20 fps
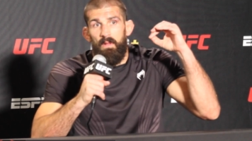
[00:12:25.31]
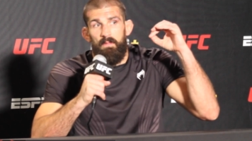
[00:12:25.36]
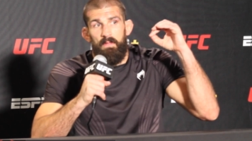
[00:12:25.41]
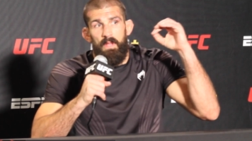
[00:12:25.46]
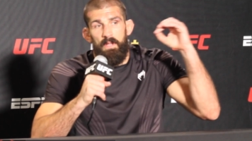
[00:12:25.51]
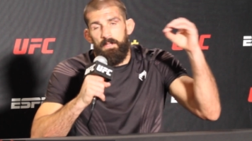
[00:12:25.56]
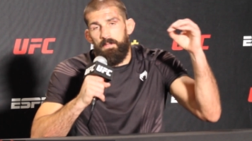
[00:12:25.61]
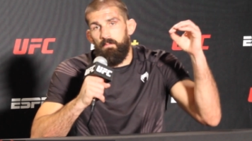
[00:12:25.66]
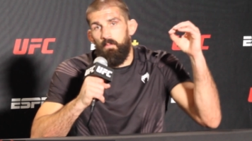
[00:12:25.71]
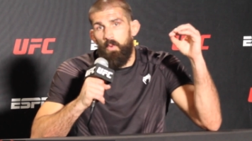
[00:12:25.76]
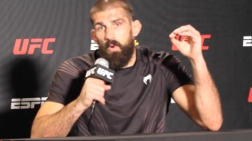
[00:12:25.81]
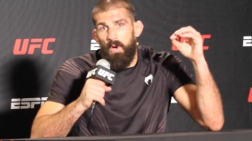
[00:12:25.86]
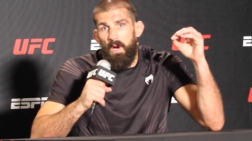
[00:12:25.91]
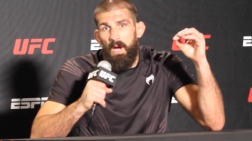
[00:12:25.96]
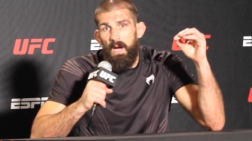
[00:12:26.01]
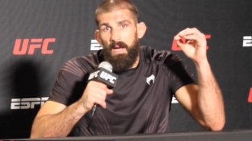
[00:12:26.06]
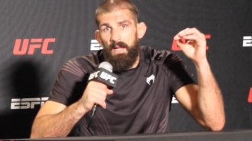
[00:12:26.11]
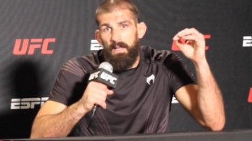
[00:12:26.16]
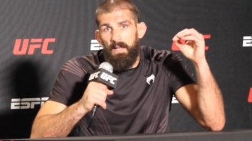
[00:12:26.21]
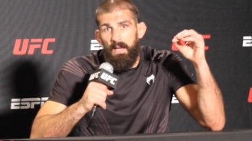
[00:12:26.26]
That's more
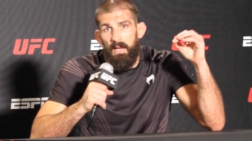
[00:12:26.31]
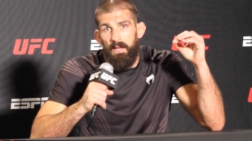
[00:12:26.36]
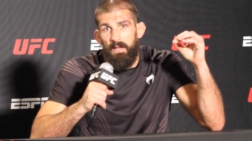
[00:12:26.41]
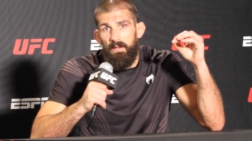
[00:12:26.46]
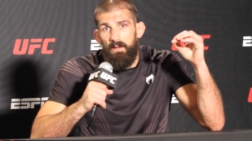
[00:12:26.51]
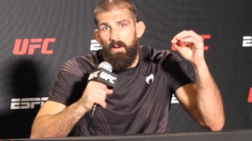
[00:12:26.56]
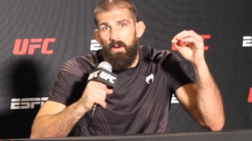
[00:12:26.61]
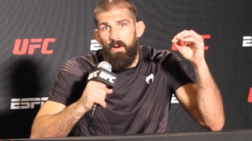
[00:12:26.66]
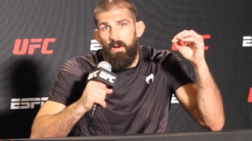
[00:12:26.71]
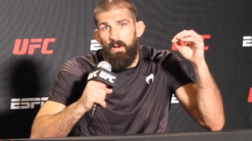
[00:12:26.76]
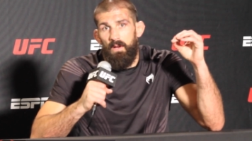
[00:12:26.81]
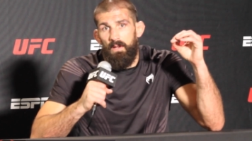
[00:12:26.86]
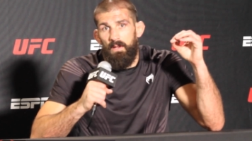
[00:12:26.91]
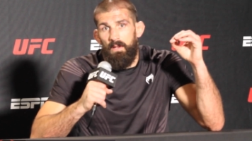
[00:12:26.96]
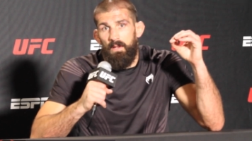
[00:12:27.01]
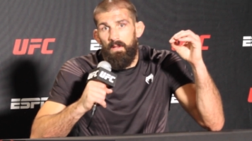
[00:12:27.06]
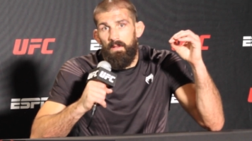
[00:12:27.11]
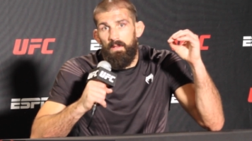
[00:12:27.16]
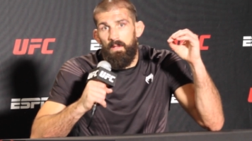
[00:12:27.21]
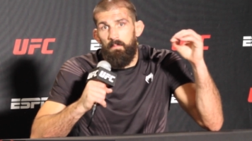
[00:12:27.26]
highlight
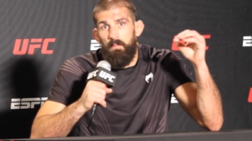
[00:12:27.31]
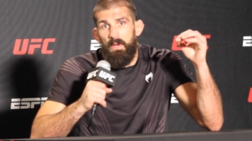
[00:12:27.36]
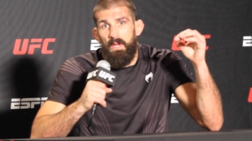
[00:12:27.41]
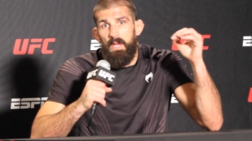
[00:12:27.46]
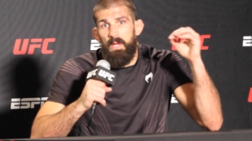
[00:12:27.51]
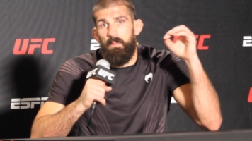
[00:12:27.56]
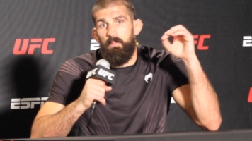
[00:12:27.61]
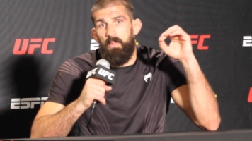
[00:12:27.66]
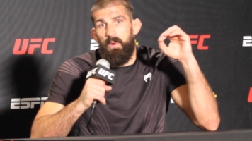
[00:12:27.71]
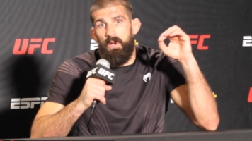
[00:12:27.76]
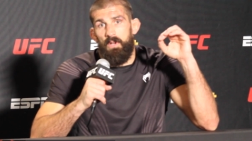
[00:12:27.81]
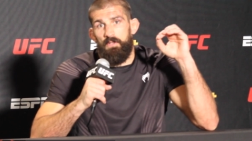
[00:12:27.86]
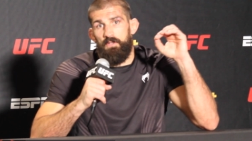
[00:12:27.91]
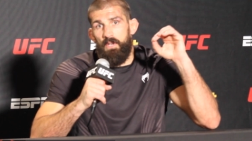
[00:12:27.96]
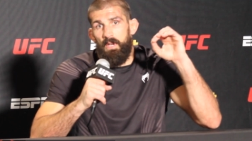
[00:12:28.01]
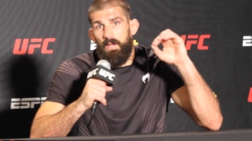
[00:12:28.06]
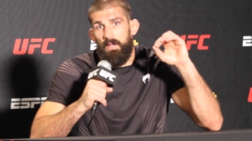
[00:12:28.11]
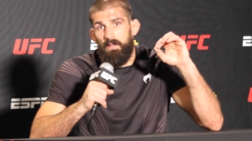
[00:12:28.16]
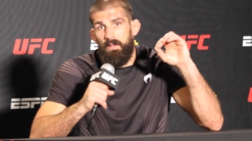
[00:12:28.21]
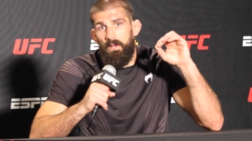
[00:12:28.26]
on the McGee
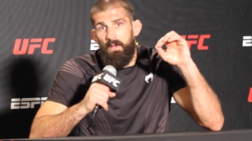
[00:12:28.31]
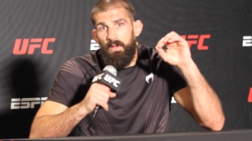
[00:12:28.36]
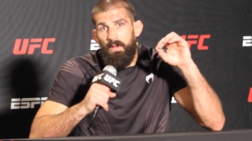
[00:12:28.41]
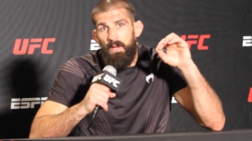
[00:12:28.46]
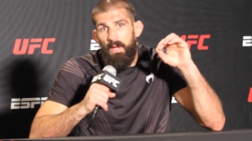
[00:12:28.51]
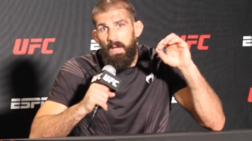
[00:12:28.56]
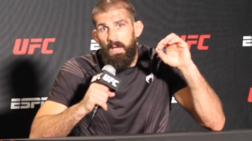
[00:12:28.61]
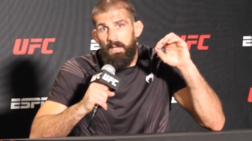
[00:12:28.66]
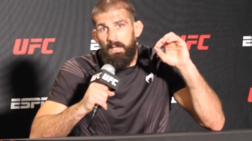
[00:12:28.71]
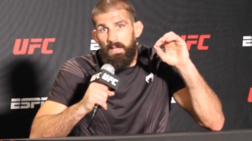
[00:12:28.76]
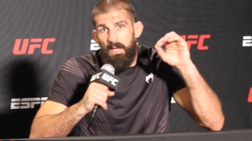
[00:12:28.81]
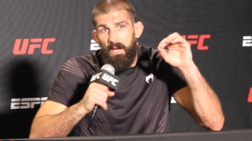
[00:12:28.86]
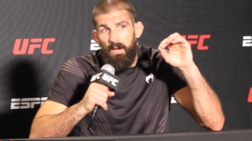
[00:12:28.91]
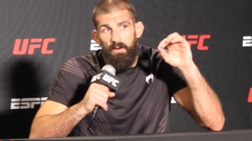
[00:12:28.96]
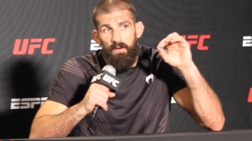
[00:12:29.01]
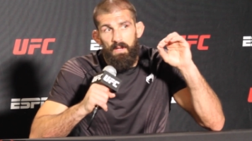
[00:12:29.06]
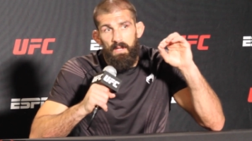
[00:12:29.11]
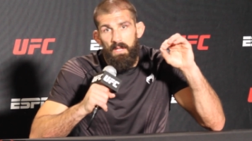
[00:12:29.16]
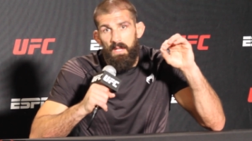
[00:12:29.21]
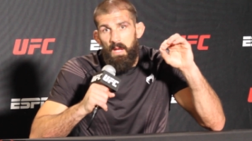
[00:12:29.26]
project and
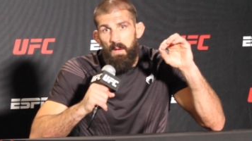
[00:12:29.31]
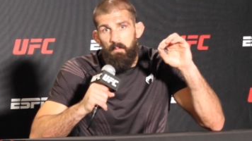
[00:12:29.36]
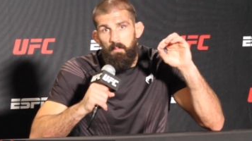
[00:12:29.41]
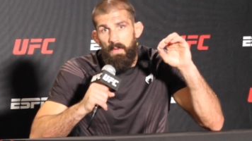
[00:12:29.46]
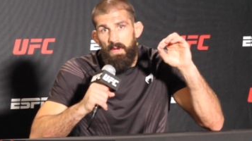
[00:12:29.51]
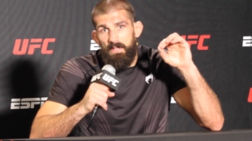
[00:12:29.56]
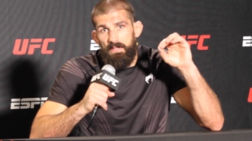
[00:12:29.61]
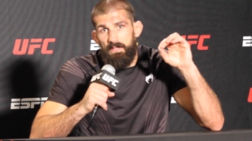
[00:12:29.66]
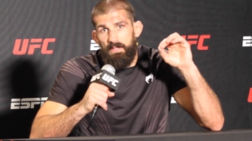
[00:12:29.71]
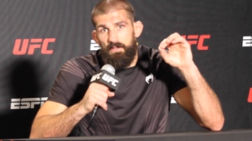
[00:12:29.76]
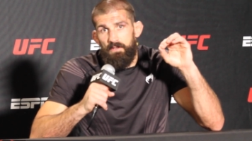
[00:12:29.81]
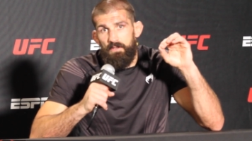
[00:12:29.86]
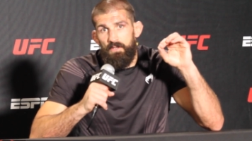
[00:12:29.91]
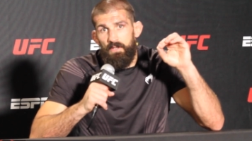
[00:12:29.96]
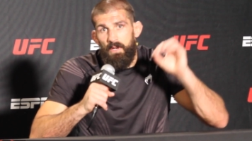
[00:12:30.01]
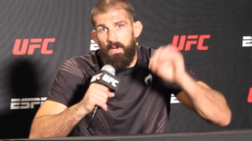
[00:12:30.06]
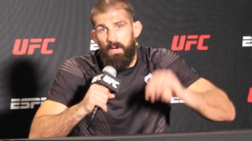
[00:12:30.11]
carrying that message.